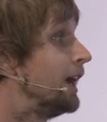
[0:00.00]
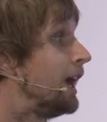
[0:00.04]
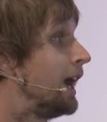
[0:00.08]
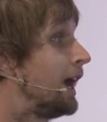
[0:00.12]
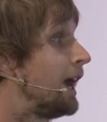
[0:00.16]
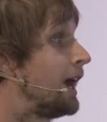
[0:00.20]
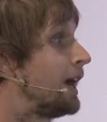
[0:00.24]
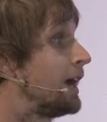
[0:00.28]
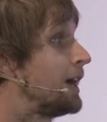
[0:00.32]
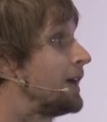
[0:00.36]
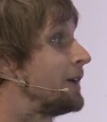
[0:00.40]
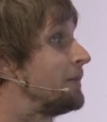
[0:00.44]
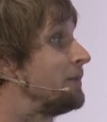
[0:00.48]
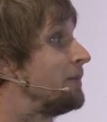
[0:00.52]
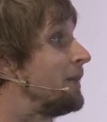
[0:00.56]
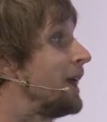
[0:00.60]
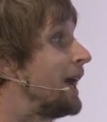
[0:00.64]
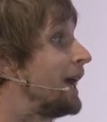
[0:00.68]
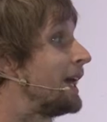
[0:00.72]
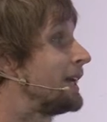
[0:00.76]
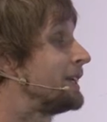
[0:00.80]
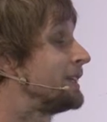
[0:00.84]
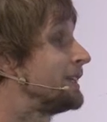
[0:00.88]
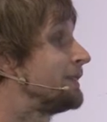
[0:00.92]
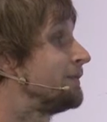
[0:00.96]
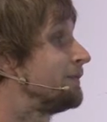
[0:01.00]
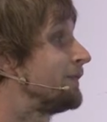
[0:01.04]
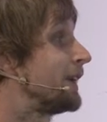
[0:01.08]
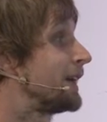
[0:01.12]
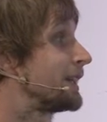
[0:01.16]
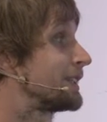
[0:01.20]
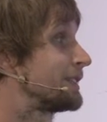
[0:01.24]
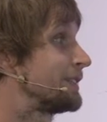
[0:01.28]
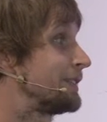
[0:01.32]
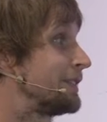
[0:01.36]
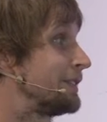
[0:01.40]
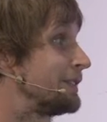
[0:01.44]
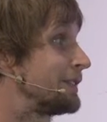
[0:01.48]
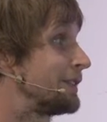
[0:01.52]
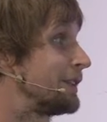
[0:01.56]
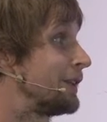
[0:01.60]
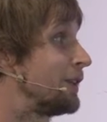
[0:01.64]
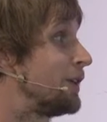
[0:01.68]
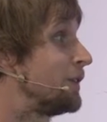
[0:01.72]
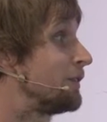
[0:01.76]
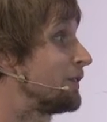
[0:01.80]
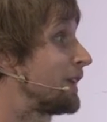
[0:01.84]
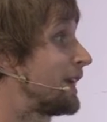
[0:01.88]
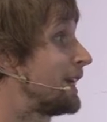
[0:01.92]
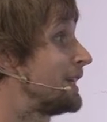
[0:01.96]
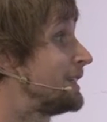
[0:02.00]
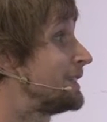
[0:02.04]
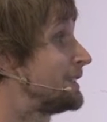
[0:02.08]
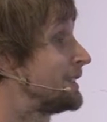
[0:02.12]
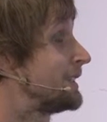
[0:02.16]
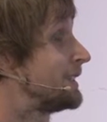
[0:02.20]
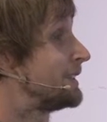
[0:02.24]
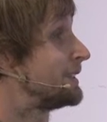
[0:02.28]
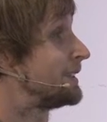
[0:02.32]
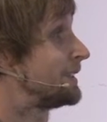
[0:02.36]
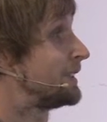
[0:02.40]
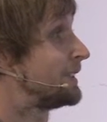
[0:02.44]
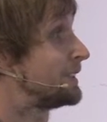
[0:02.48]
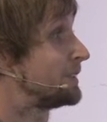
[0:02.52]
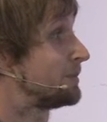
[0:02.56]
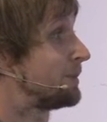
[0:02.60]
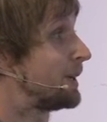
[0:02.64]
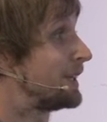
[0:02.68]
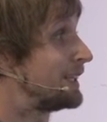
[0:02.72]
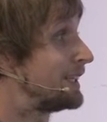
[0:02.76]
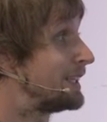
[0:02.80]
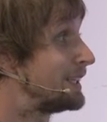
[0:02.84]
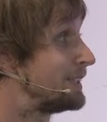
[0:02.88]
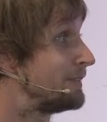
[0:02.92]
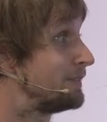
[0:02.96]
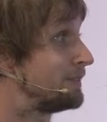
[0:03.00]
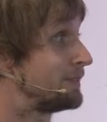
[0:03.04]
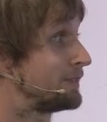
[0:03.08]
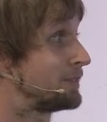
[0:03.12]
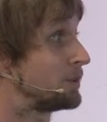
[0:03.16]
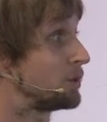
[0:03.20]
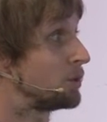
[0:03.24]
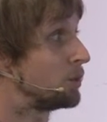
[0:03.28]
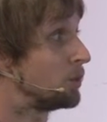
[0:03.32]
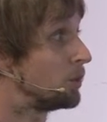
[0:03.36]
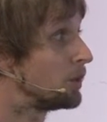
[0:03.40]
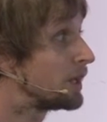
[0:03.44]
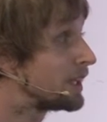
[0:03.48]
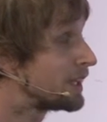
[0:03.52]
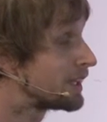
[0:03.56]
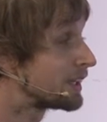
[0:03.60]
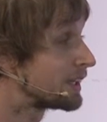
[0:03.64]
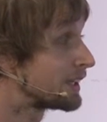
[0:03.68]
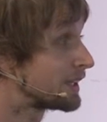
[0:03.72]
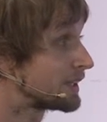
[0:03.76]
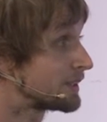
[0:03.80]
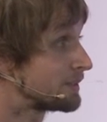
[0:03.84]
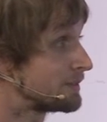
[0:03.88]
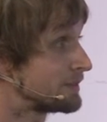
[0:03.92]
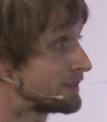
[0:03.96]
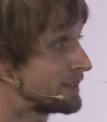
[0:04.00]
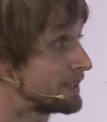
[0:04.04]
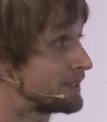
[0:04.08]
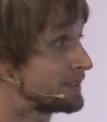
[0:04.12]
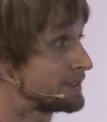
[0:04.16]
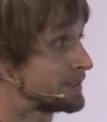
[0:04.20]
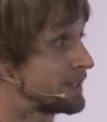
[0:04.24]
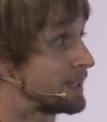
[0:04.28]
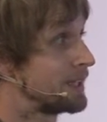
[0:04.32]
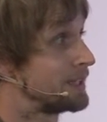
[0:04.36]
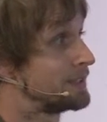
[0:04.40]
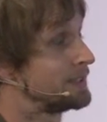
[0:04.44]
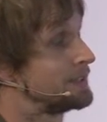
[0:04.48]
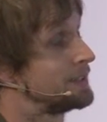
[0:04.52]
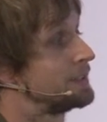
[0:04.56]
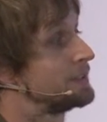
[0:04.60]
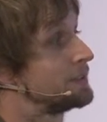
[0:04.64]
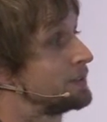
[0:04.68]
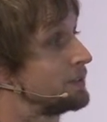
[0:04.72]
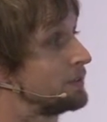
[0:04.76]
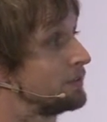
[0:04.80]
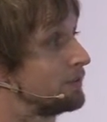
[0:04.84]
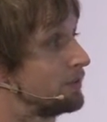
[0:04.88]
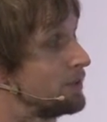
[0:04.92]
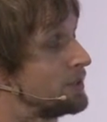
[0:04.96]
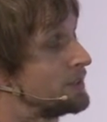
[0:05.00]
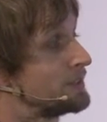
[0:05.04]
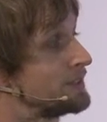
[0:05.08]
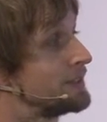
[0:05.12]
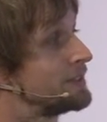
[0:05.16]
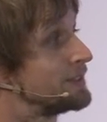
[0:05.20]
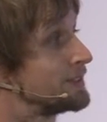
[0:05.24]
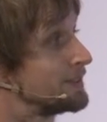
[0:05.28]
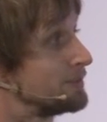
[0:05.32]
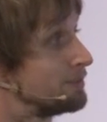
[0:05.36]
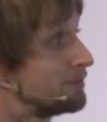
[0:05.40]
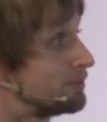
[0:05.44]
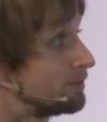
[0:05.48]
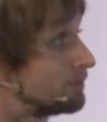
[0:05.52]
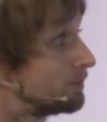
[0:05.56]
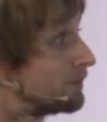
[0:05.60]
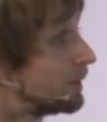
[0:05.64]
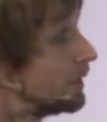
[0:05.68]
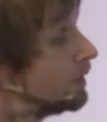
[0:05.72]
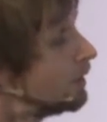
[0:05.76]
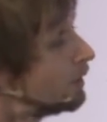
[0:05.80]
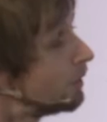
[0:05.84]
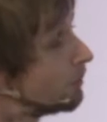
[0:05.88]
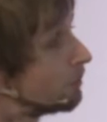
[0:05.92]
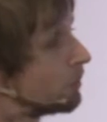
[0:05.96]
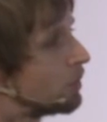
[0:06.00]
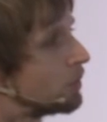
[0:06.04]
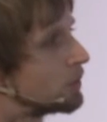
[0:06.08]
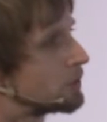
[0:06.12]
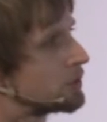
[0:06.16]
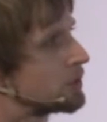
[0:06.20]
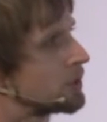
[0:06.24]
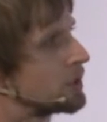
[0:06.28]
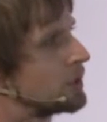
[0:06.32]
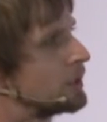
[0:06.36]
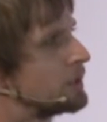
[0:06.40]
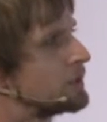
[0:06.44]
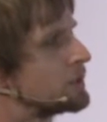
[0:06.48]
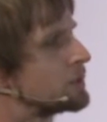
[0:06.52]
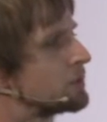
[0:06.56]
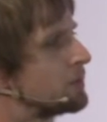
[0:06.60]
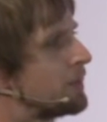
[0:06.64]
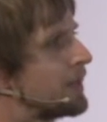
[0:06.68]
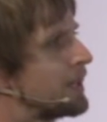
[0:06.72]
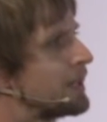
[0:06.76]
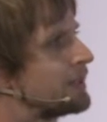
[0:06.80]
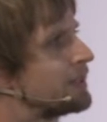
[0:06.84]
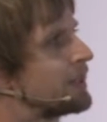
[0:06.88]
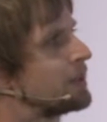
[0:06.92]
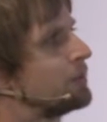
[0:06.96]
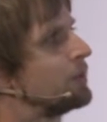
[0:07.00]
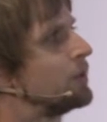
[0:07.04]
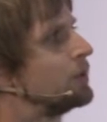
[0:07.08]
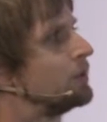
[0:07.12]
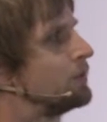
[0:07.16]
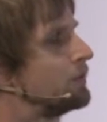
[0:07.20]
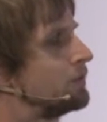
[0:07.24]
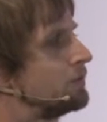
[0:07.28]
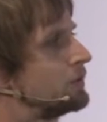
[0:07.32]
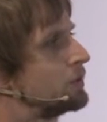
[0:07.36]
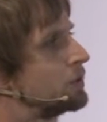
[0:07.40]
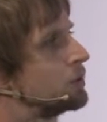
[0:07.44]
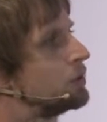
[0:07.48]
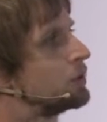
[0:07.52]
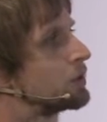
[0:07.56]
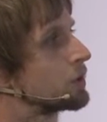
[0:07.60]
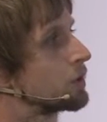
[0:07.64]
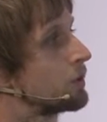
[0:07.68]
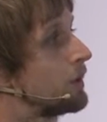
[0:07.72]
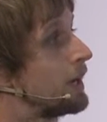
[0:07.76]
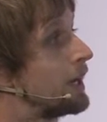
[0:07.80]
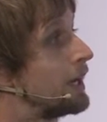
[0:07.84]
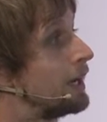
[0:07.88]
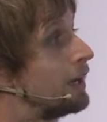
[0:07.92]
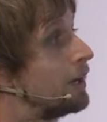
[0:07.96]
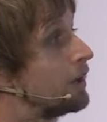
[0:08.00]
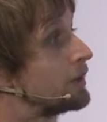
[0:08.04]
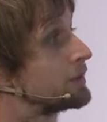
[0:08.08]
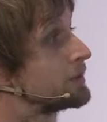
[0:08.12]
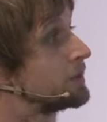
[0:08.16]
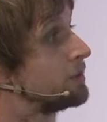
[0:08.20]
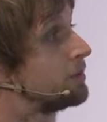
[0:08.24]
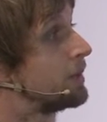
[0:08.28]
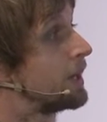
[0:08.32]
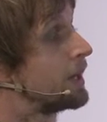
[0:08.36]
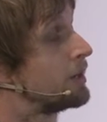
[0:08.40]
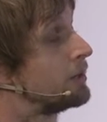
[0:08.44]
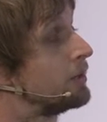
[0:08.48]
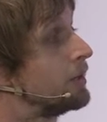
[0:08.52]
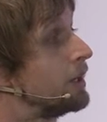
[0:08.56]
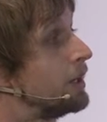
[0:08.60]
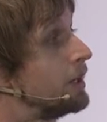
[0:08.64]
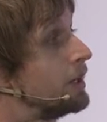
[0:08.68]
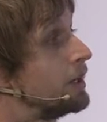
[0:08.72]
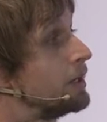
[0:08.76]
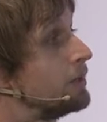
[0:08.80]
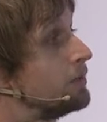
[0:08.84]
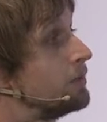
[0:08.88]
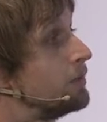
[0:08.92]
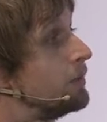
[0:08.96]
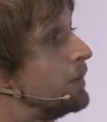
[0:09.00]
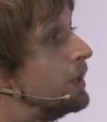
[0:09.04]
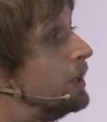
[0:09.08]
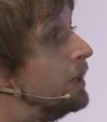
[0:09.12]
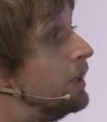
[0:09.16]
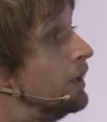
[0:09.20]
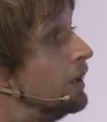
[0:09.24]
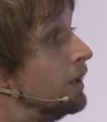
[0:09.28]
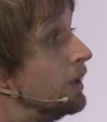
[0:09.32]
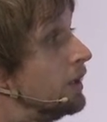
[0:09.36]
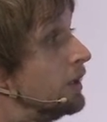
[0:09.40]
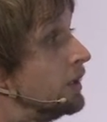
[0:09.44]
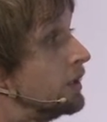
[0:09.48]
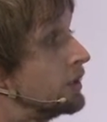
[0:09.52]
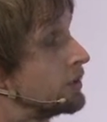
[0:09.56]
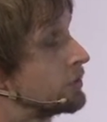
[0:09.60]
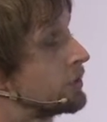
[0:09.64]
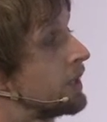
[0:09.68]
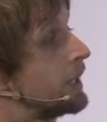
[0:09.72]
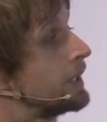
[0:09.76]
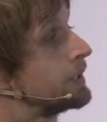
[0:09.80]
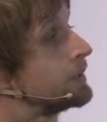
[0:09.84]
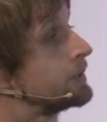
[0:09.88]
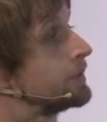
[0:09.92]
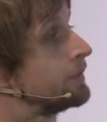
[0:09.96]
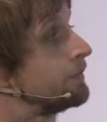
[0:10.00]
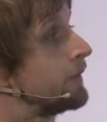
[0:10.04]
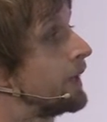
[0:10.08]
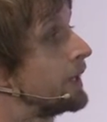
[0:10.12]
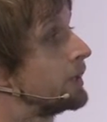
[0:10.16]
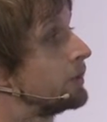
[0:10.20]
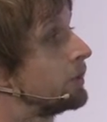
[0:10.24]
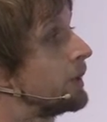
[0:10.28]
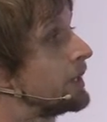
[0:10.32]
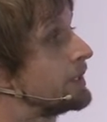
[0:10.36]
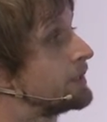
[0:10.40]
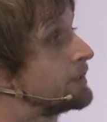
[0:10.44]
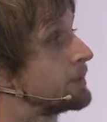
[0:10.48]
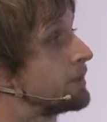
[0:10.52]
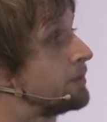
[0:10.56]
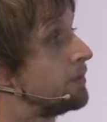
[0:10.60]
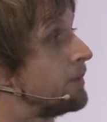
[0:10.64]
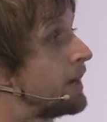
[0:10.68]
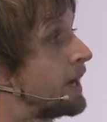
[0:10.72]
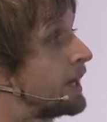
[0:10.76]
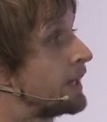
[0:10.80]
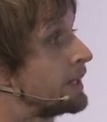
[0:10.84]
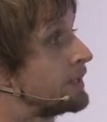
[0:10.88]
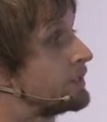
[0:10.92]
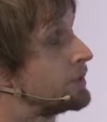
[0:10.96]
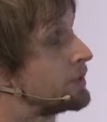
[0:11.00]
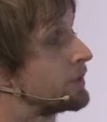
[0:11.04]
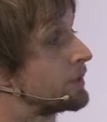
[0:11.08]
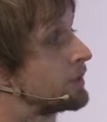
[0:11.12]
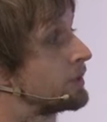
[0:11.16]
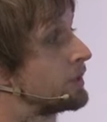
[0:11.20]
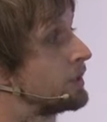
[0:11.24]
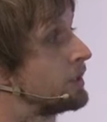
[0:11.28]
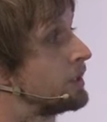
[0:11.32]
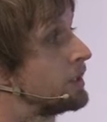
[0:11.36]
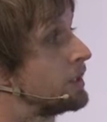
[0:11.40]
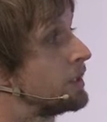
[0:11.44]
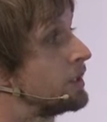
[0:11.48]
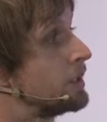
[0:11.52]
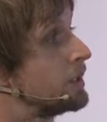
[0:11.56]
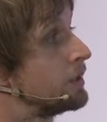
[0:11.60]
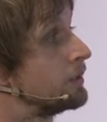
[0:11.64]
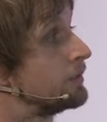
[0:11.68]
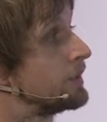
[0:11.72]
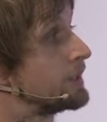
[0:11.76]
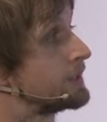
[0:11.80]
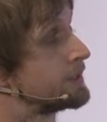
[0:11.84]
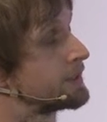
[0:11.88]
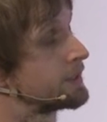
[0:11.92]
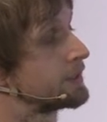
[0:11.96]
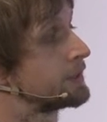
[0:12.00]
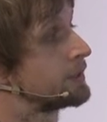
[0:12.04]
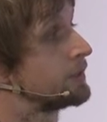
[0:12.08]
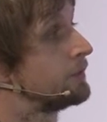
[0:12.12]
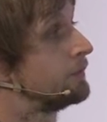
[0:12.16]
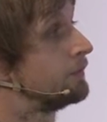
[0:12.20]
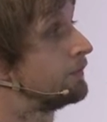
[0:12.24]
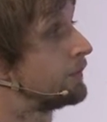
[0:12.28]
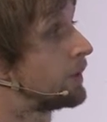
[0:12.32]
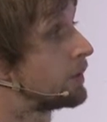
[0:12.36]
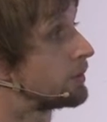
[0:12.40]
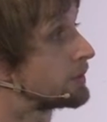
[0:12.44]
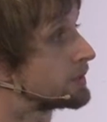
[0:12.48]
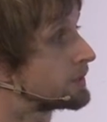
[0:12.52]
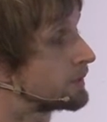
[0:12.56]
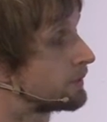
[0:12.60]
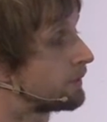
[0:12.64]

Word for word: Um, and in fact, a lot of cases, this might lead to a weakening of sink sizes. So, for instance, in Portugal and Spain, they both talk quite a lot about um, trying to find ways to manage the risks of forest